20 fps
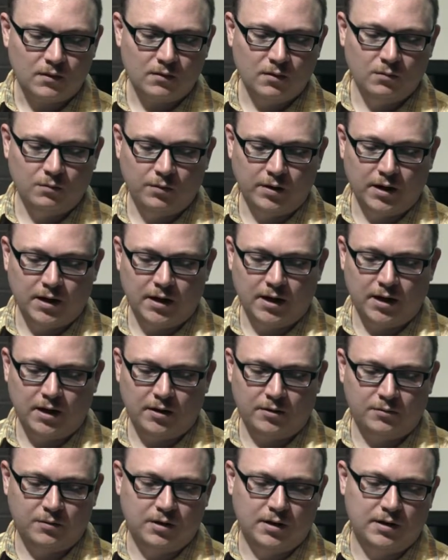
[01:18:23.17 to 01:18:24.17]
We got another
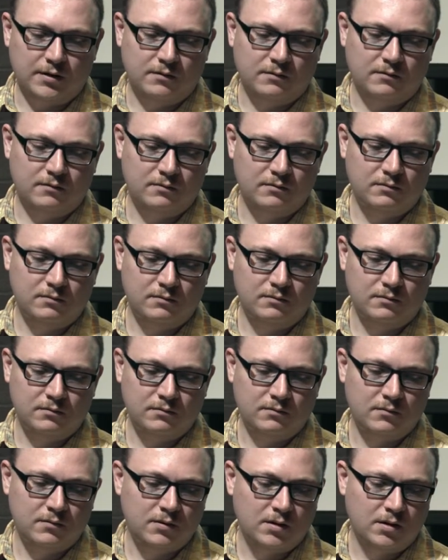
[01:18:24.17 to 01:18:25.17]
one.
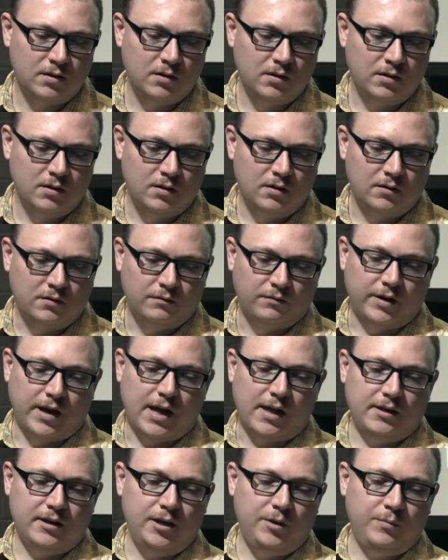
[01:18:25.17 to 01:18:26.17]

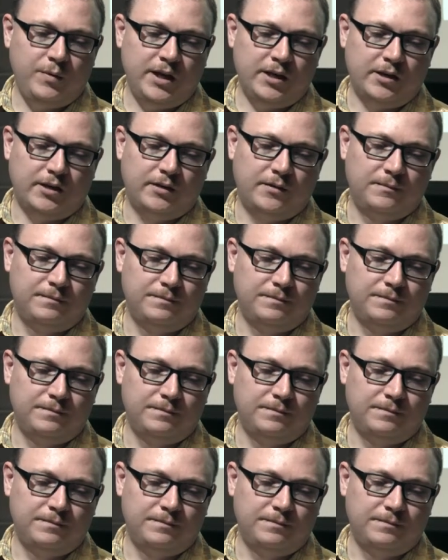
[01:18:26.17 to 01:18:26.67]
Reality winner.